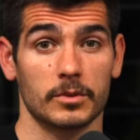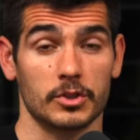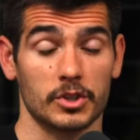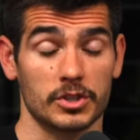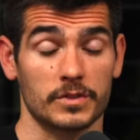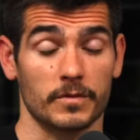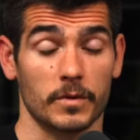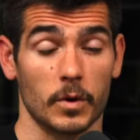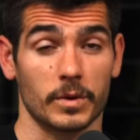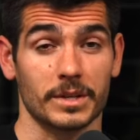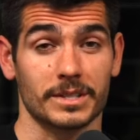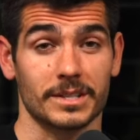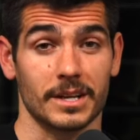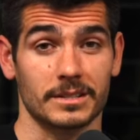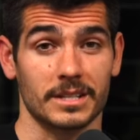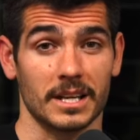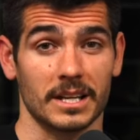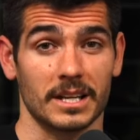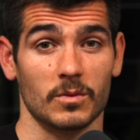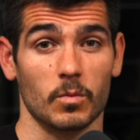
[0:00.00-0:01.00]
Just focus
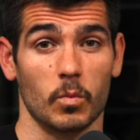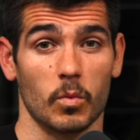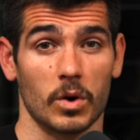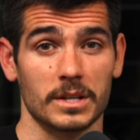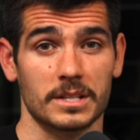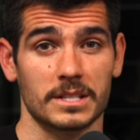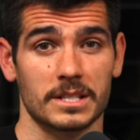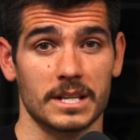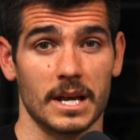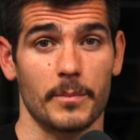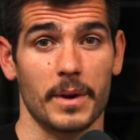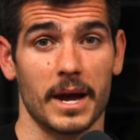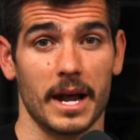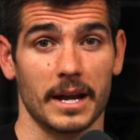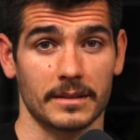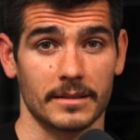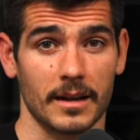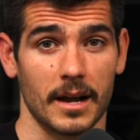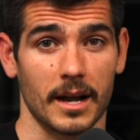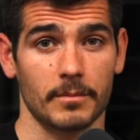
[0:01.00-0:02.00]
on taking one step
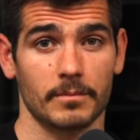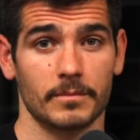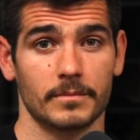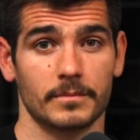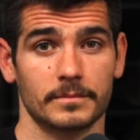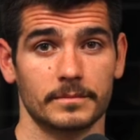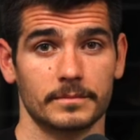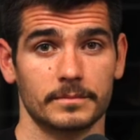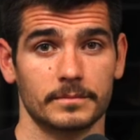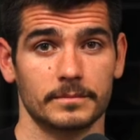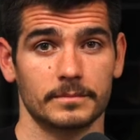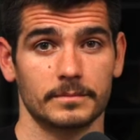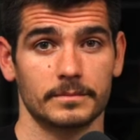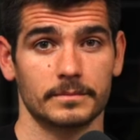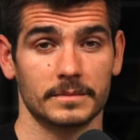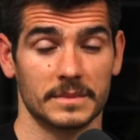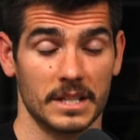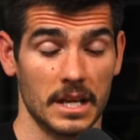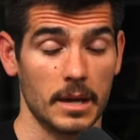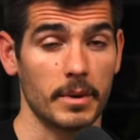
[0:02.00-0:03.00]
at a time,
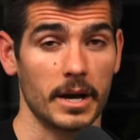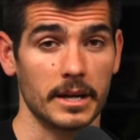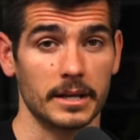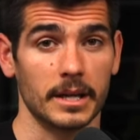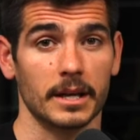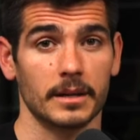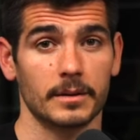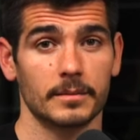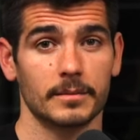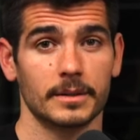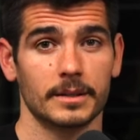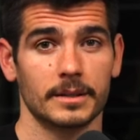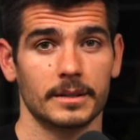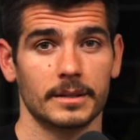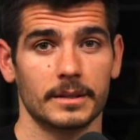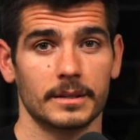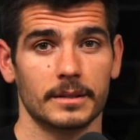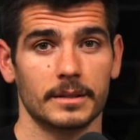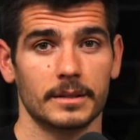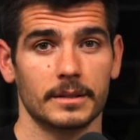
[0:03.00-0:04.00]
day by day.
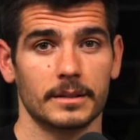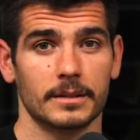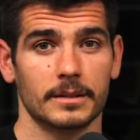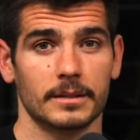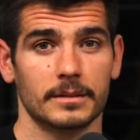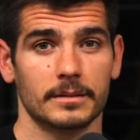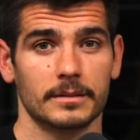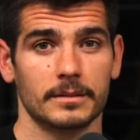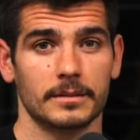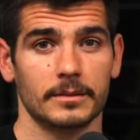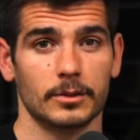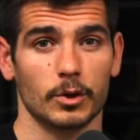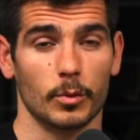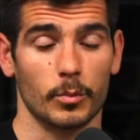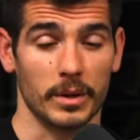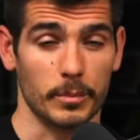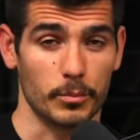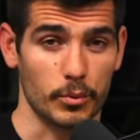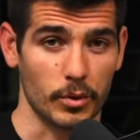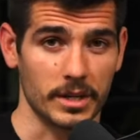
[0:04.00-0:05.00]
You'll
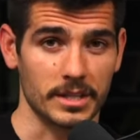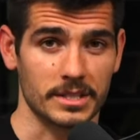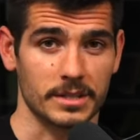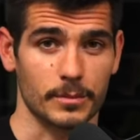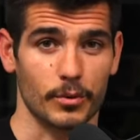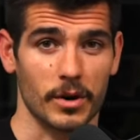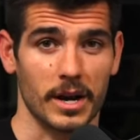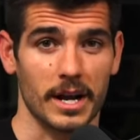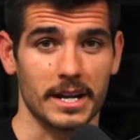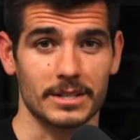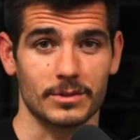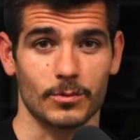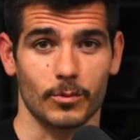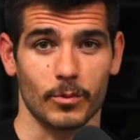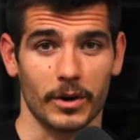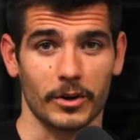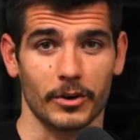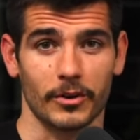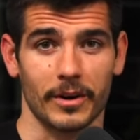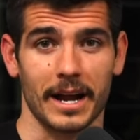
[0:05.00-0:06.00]
be pretty surprised
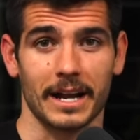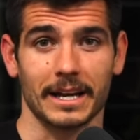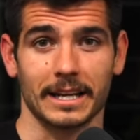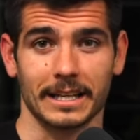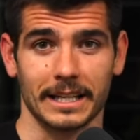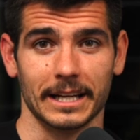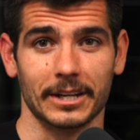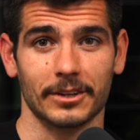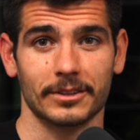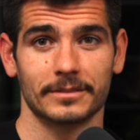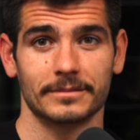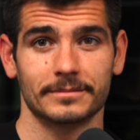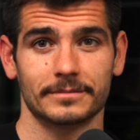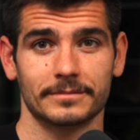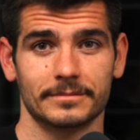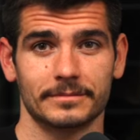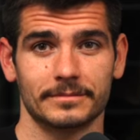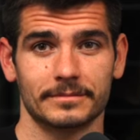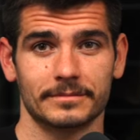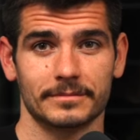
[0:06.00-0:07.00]
where you're at in a year
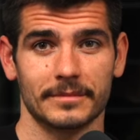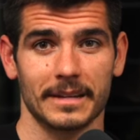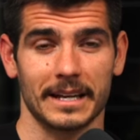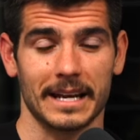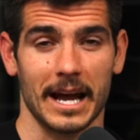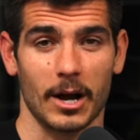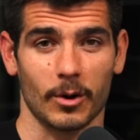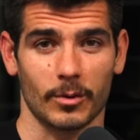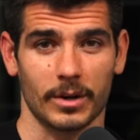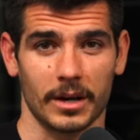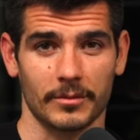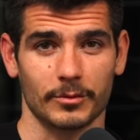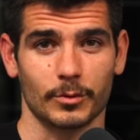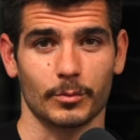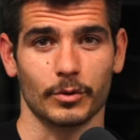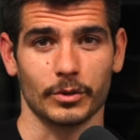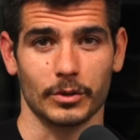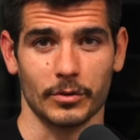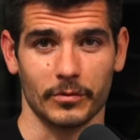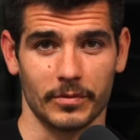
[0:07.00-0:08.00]
and how
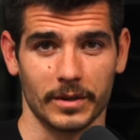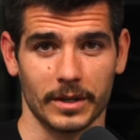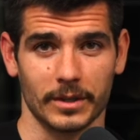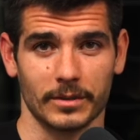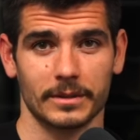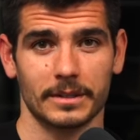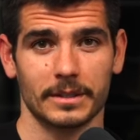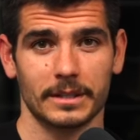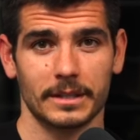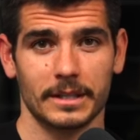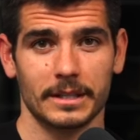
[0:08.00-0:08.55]
comfortable you feel.